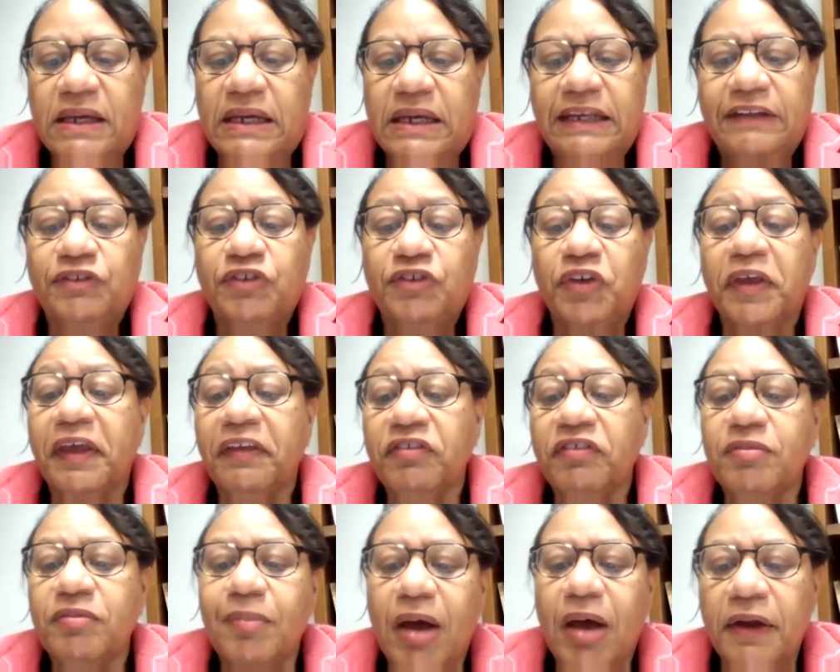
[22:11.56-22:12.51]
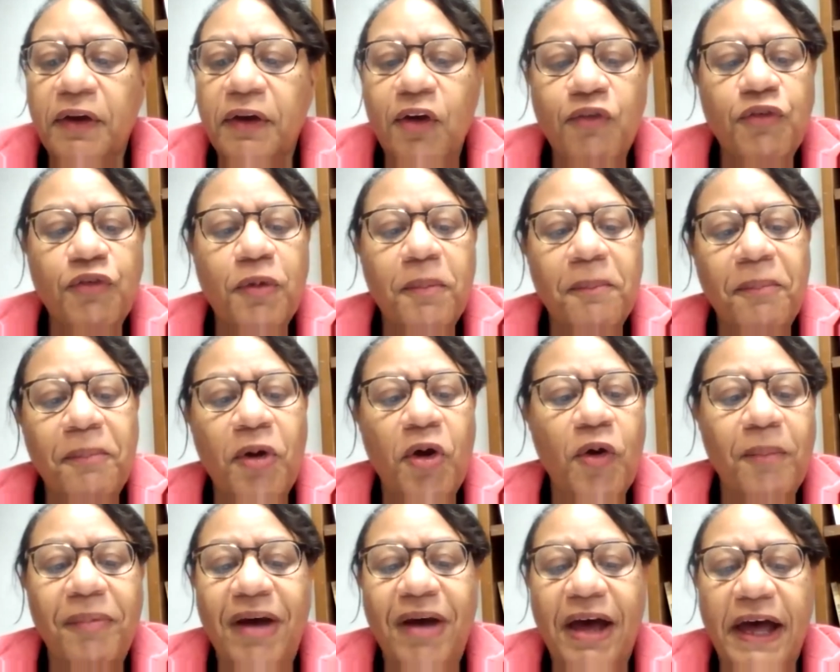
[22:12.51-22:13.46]
It took its motto from
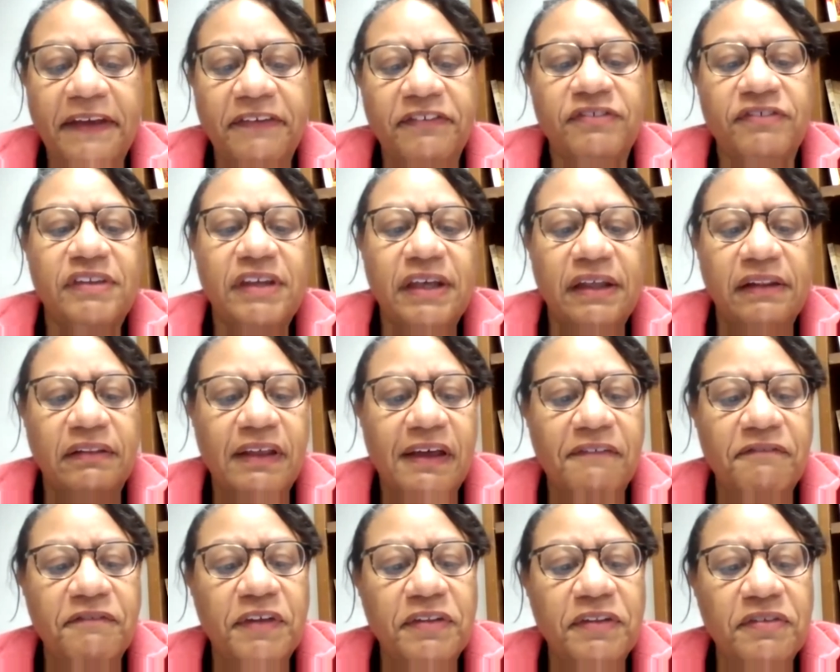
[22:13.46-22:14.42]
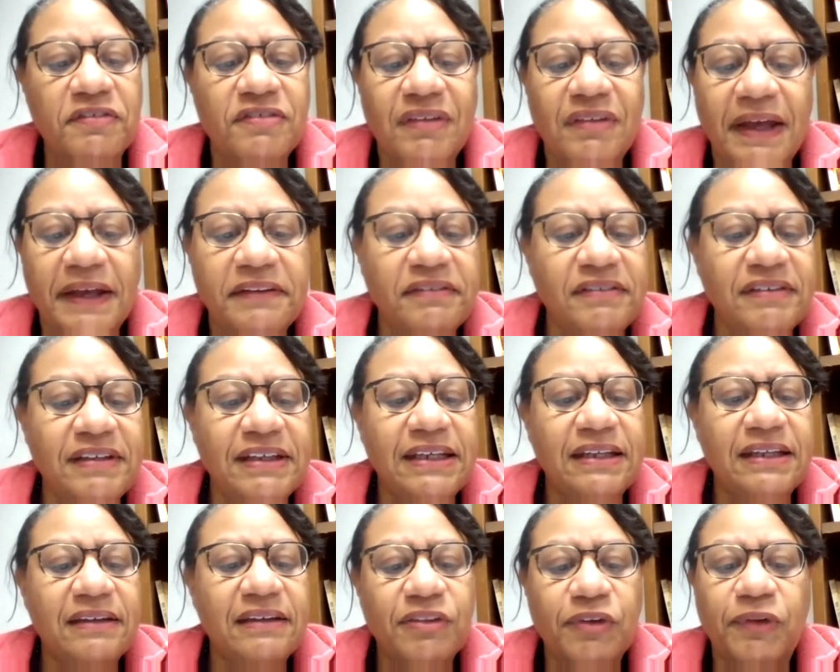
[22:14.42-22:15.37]
Pope Pius XI's
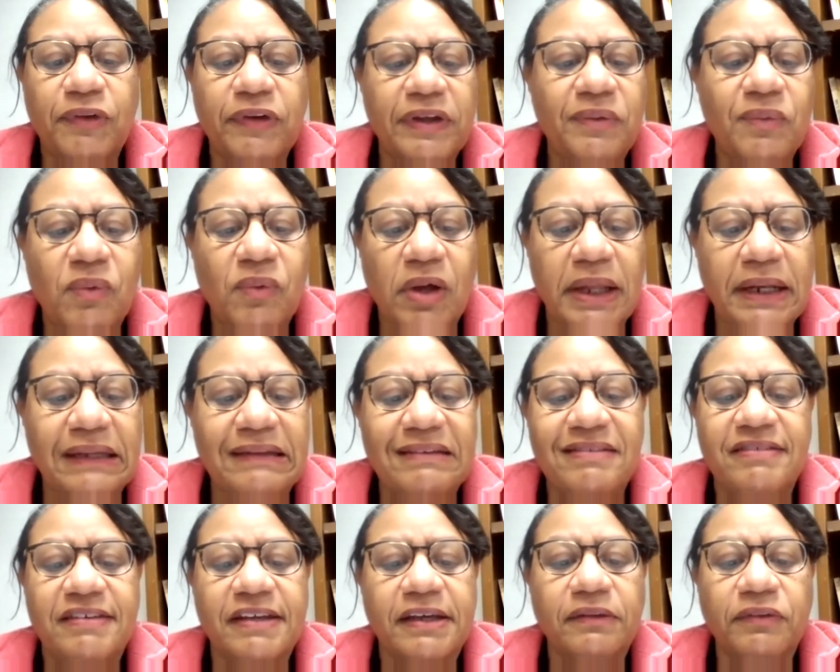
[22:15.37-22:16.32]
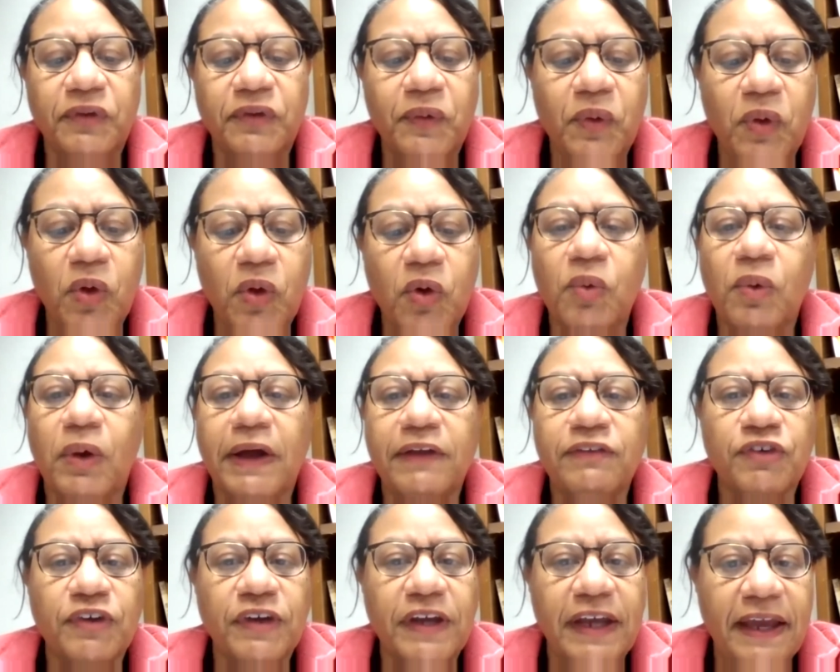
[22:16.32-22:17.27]
1931 encyclical
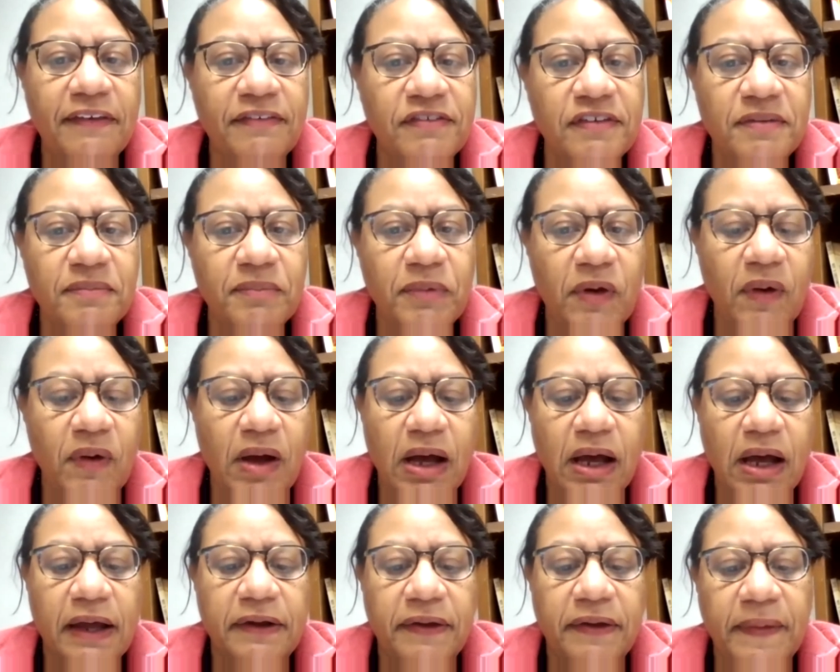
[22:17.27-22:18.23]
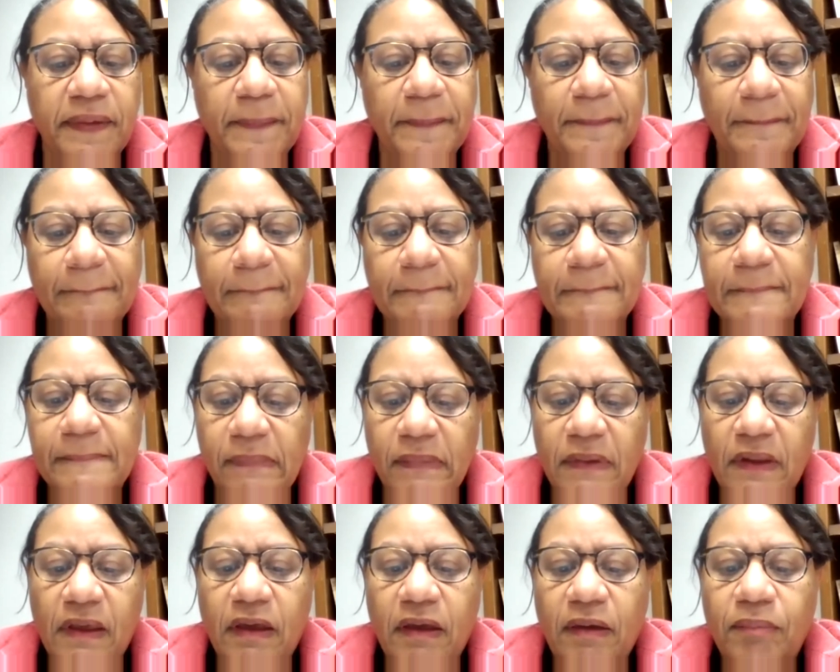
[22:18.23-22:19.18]
Quadragesimo Anno.
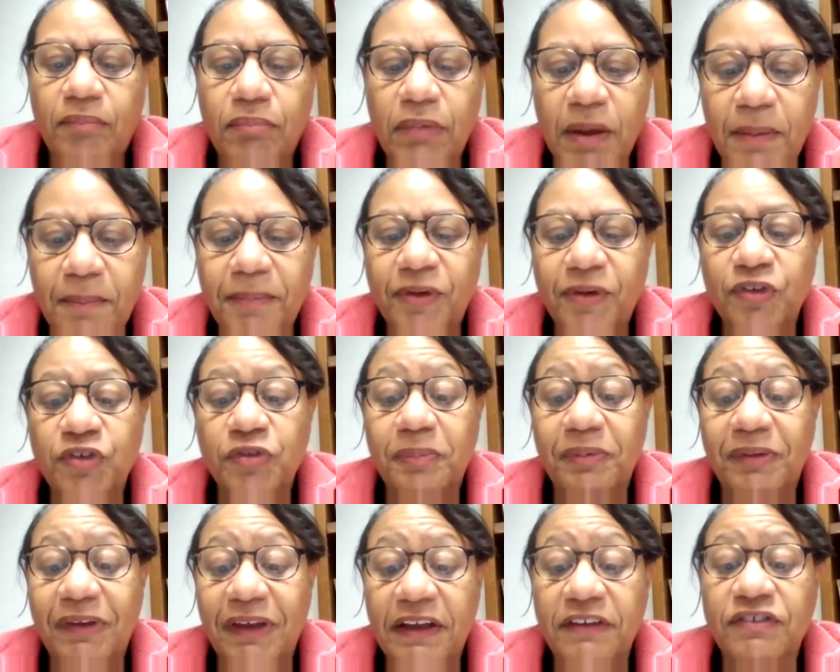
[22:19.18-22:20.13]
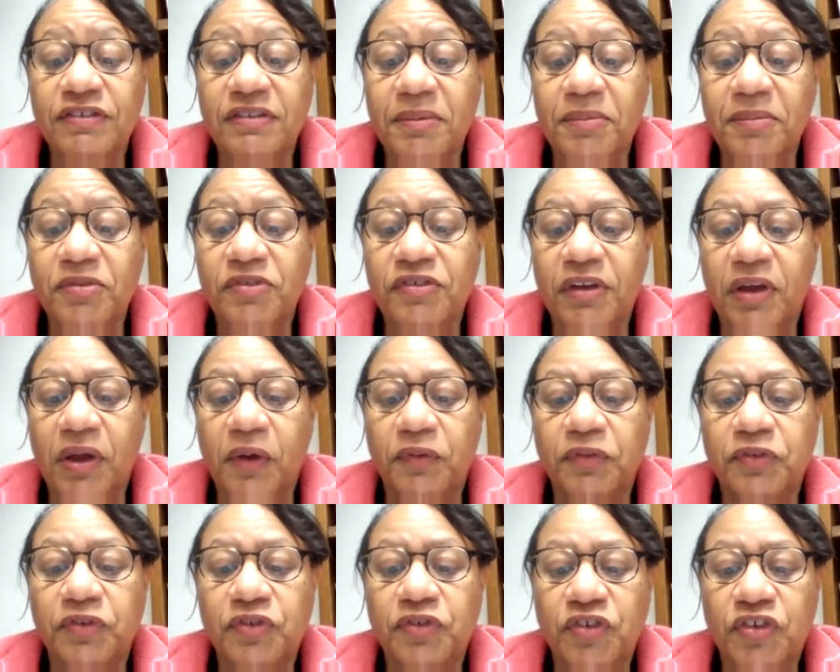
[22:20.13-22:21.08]
Members pledged
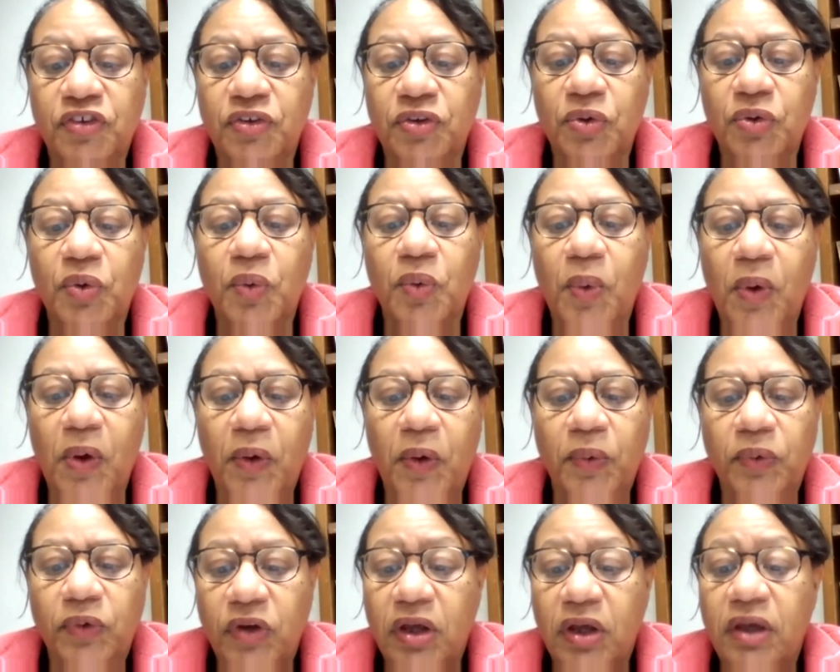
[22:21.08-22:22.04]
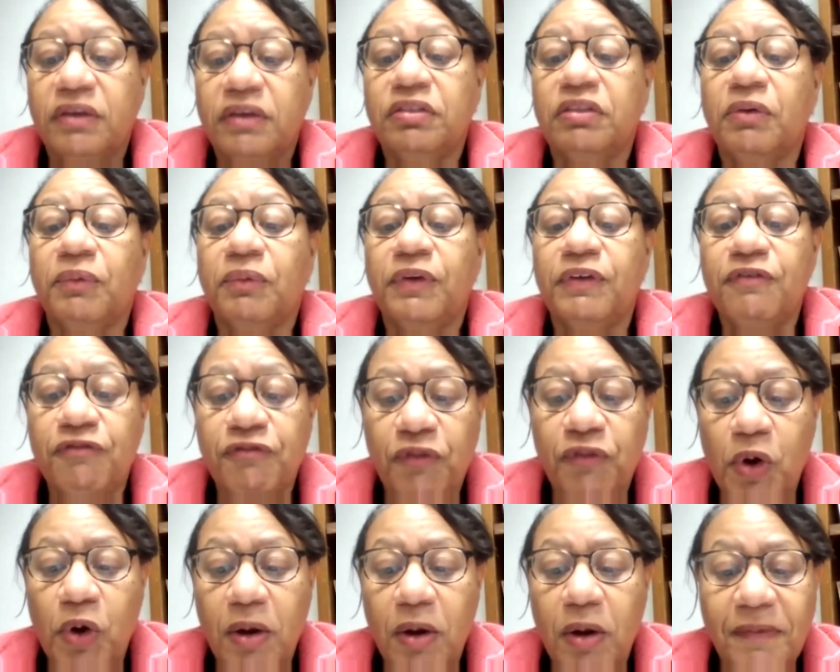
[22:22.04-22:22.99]
themselves to, quote, the
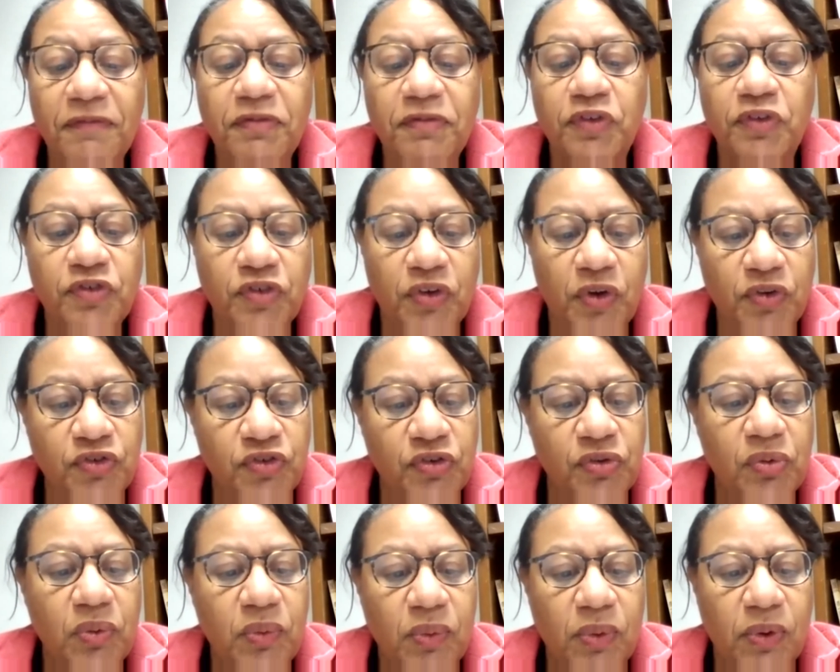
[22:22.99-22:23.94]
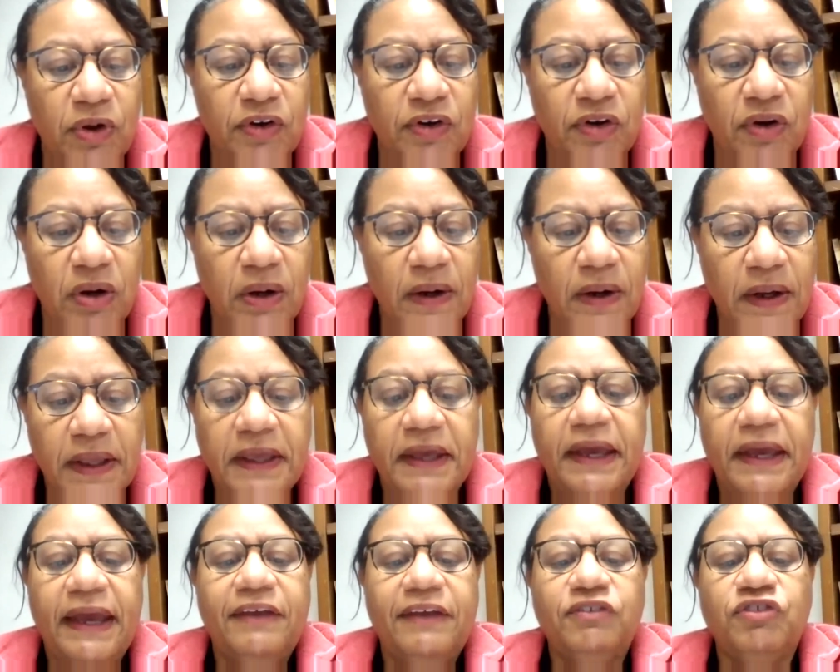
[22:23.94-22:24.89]
reform of the social order
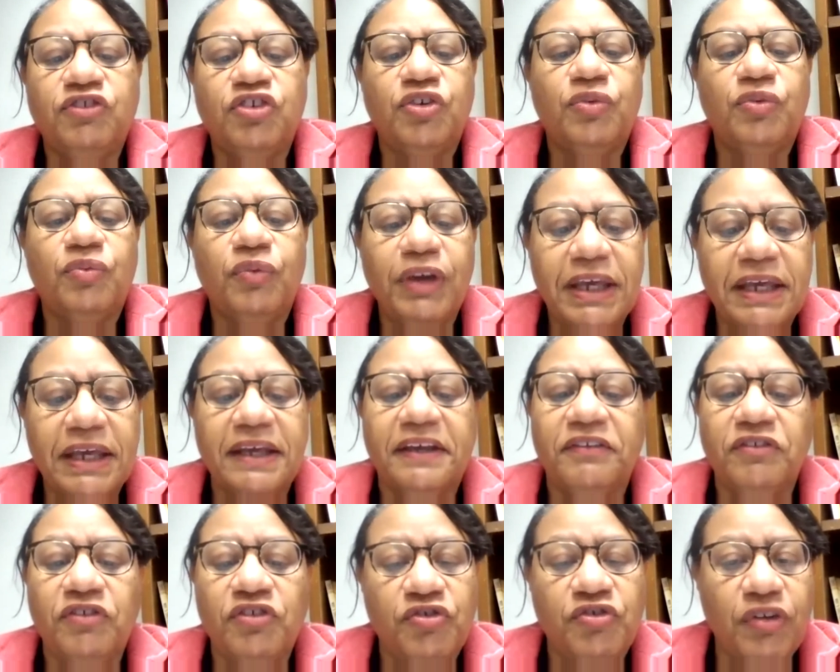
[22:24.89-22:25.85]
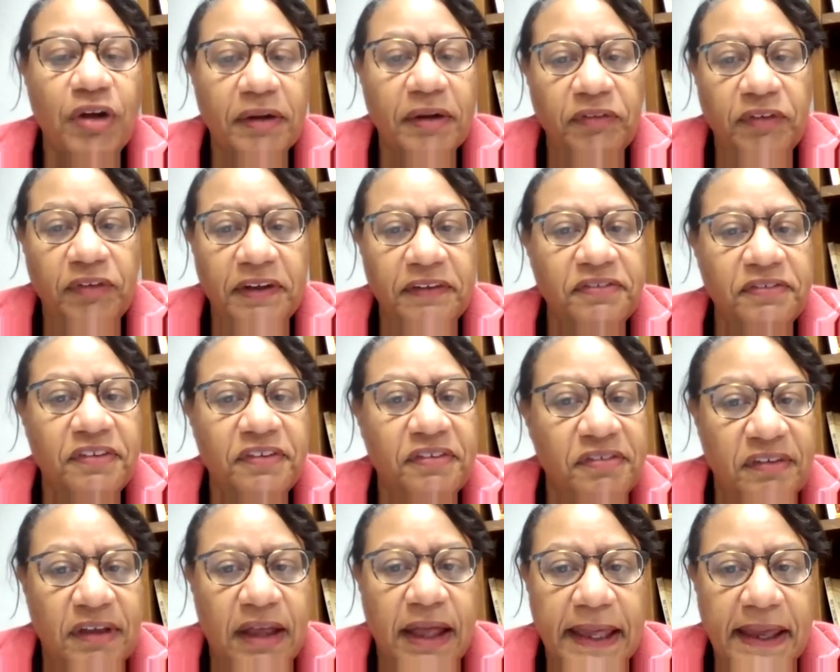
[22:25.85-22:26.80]
and to reconstructing
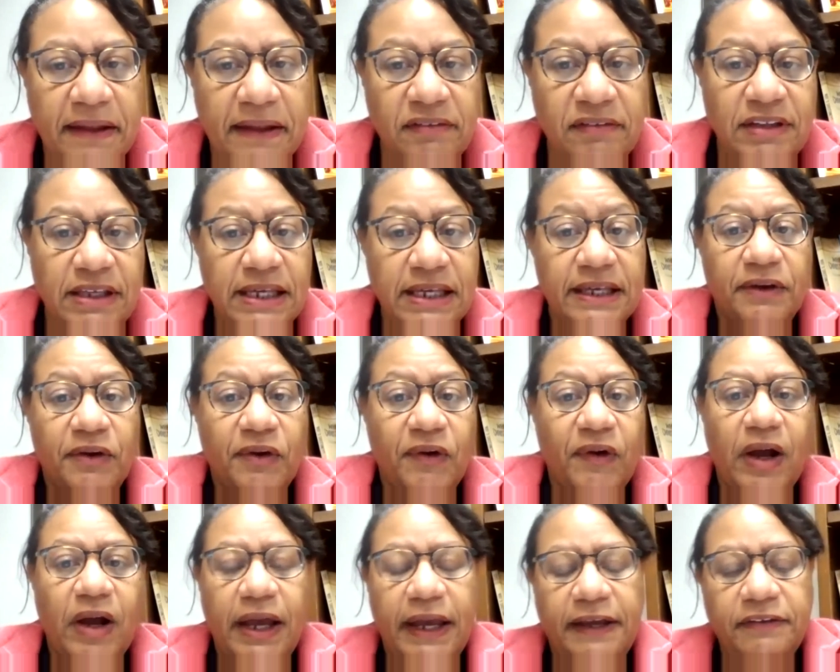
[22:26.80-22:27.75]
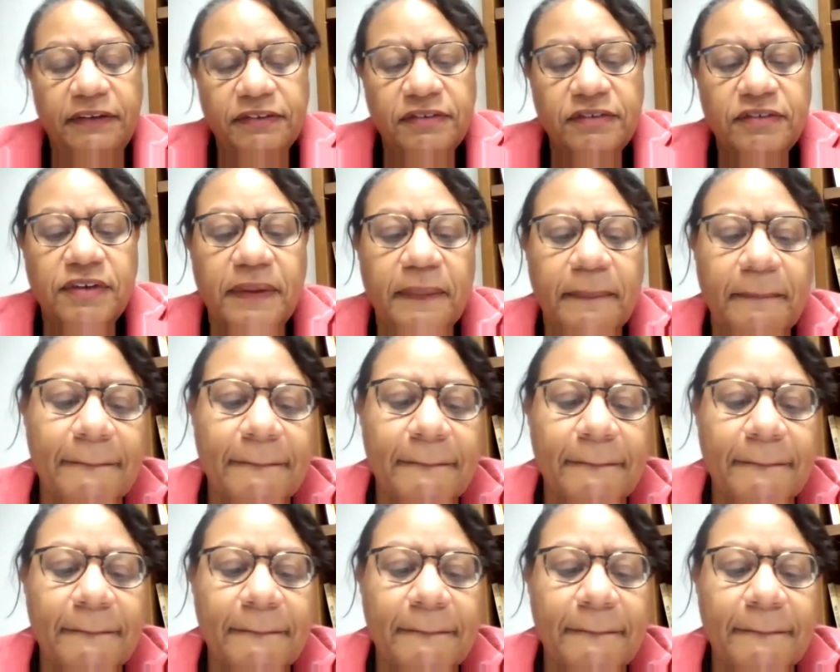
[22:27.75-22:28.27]
society in Christ.